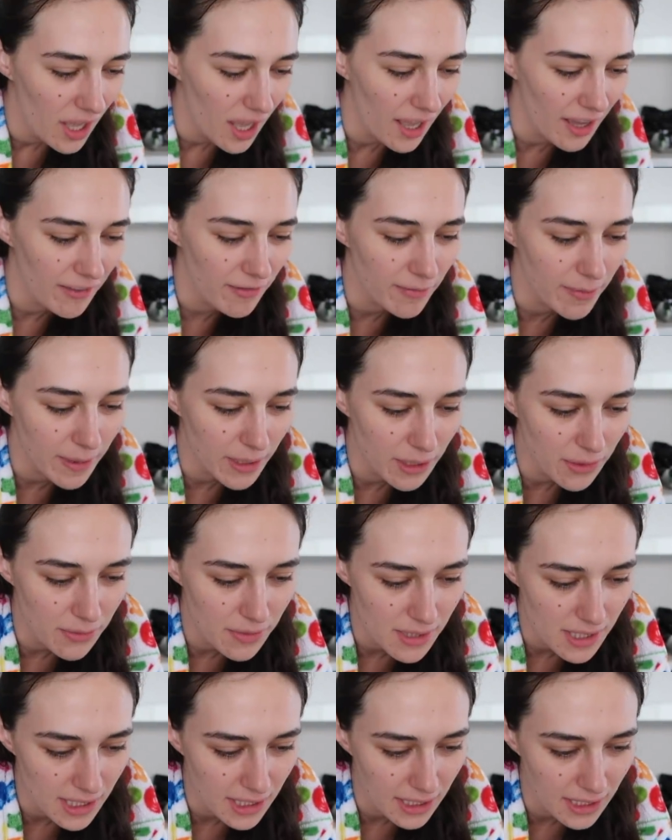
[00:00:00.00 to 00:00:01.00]
I've been
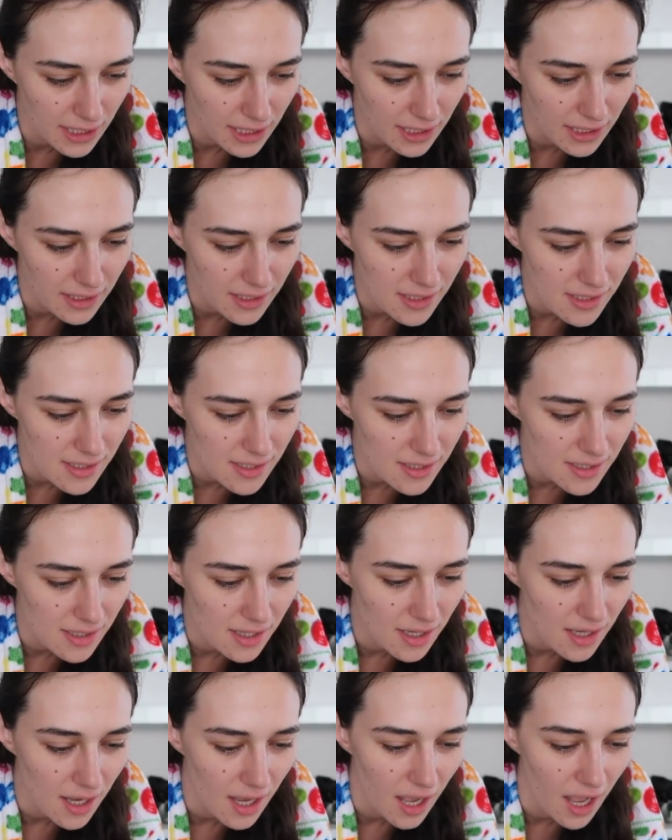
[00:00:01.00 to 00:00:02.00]
using these
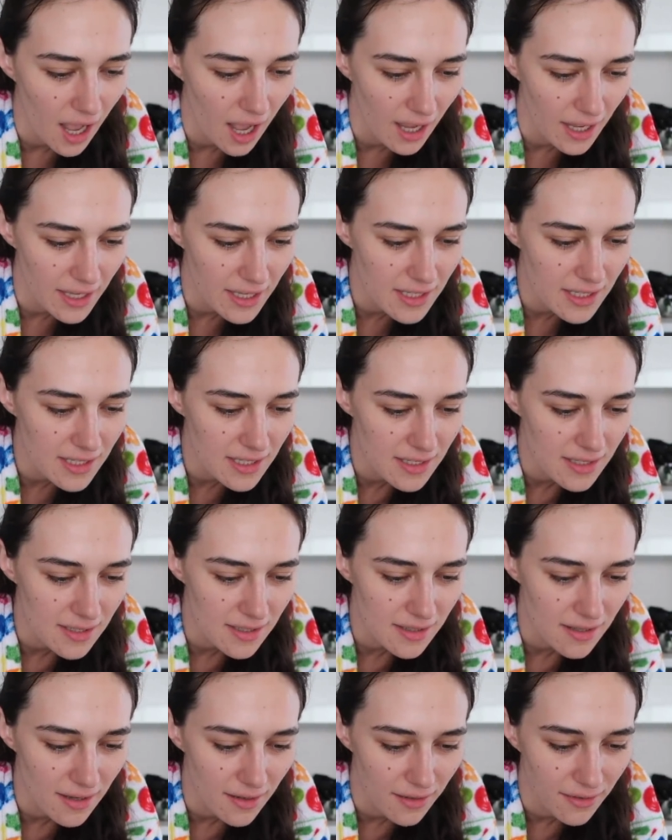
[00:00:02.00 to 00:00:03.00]

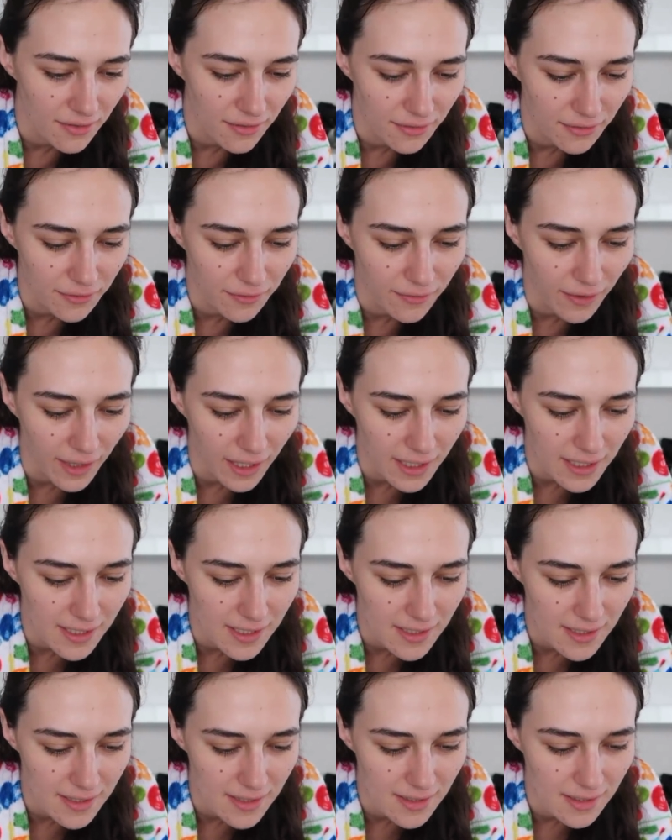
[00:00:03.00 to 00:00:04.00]
ice
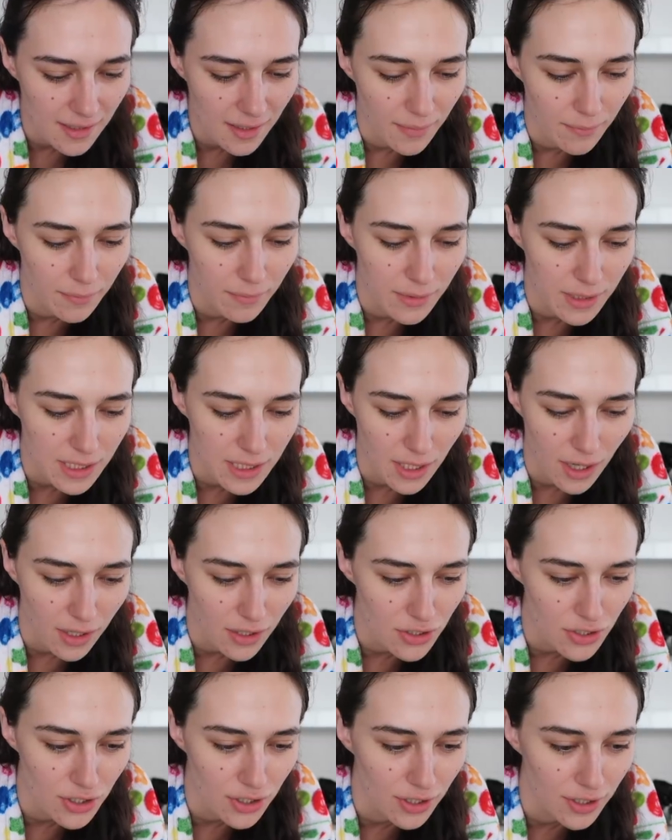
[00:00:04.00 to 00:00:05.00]
face
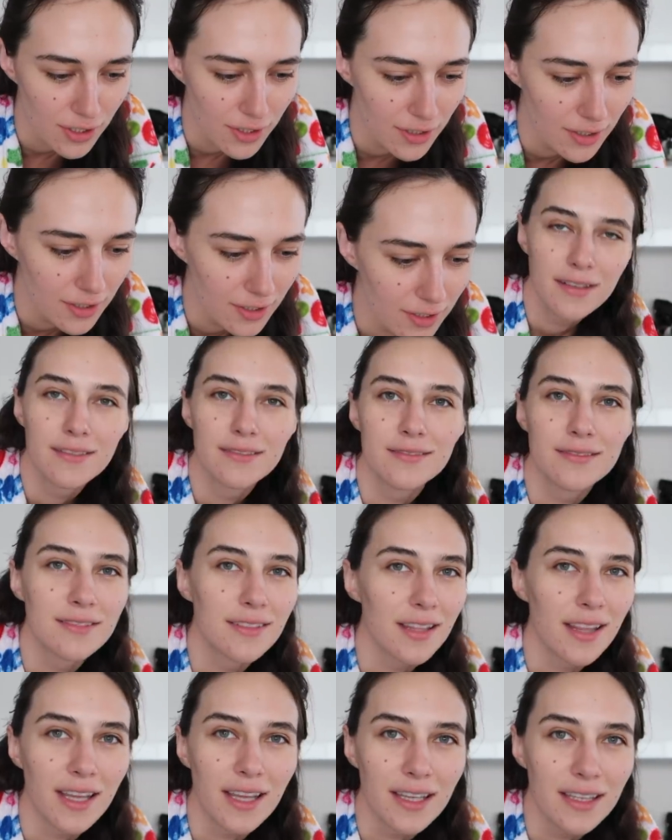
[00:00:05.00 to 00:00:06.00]
massager
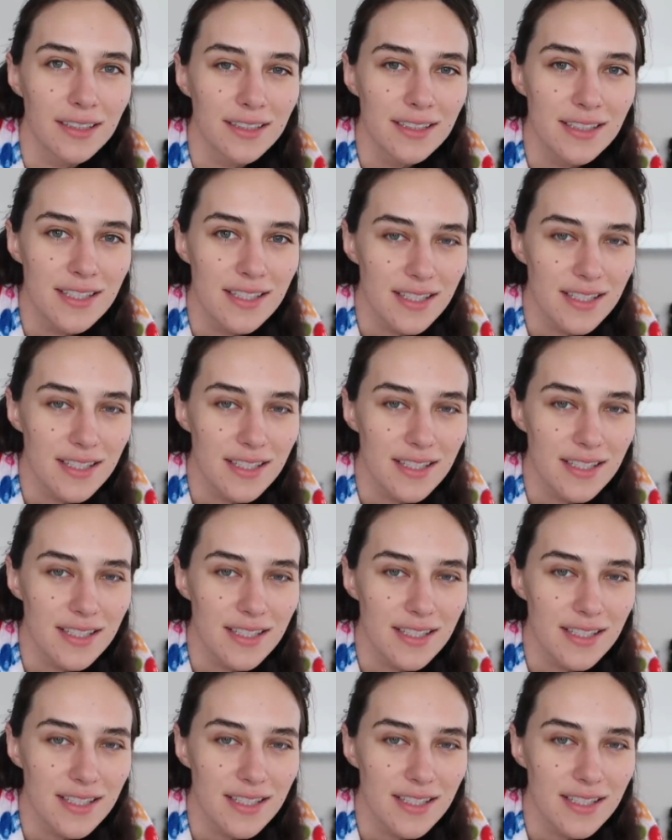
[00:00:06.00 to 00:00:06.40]
things.